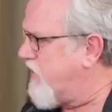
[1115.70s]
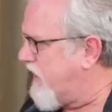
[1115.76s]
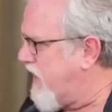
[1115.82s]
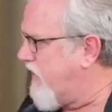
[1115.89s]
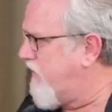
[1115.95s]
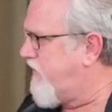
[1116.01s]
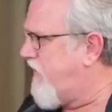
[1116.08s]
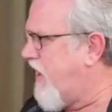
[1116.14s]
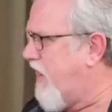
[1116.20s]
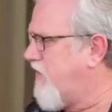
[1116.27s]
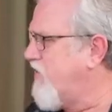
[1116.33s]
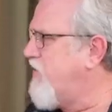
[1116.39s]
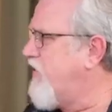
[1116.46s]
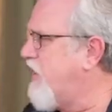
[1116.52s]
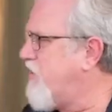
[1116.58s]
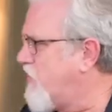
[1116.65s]
King Fahd,
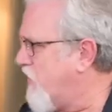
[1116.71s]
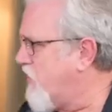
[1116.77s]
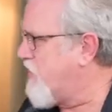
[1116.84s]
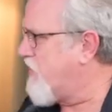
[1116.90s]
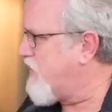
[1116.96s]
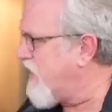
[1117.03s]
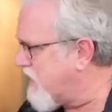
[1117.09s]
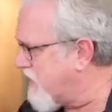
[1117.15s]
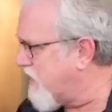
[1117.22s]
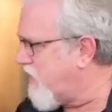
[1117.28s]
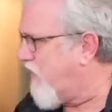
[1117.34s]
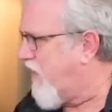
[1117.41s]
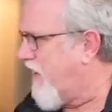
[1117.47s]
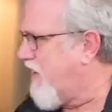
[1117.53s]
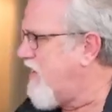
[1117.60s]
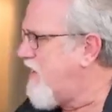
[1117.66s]
who then chose this
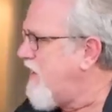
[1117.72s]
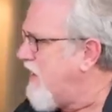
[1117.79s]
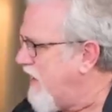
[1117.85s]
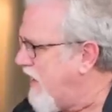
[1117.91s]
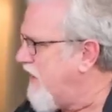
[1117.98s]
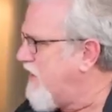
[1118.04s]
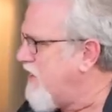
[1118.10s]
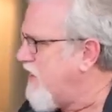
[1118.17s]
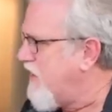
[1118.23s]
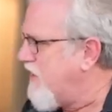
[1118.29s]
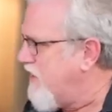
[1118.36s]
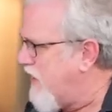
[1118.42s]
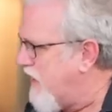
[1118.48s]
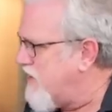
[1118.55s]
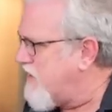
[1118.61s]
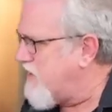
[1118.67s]
Quran in
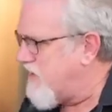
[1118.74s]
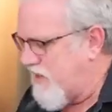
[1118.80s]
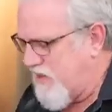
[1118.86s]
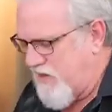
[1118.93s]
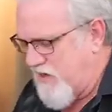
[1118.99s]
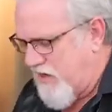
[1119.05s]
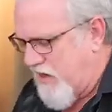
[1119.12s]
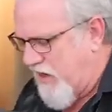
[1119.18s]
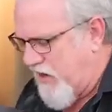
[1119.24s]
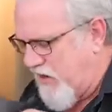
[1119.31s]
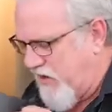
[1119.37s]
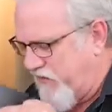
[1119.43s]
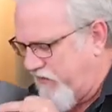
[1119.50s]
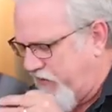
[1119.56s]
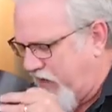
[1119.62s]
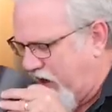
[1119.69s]

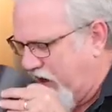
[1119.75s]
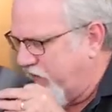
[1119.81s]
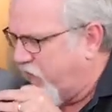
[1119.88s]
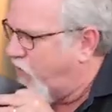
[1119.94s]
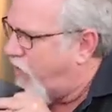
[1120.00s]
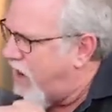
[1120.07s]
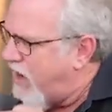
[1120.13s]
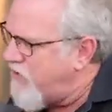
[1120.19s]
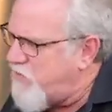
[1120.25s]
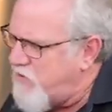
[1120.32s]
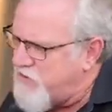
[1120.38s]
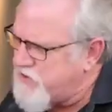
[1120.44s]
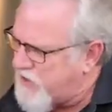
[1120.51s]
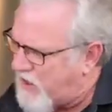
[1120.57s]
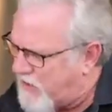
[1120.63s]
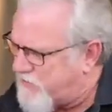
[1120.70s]
1985. Why
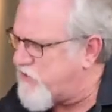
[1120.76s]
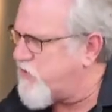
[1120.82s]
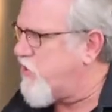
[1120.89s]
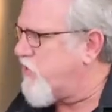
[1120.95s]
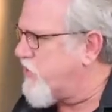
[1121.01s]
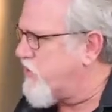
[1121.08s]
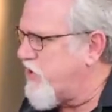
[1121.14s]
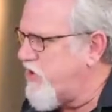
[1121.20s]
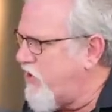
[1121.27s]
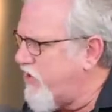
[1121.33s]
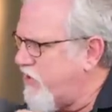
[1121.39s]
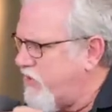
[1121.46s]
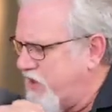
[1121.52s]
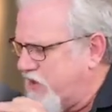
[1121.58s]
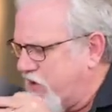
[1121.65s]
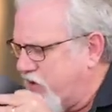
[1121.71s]
was Hafs chosen? Do you know the
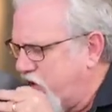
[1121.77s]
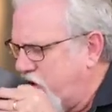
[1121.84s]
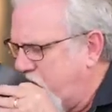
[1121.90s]
reason?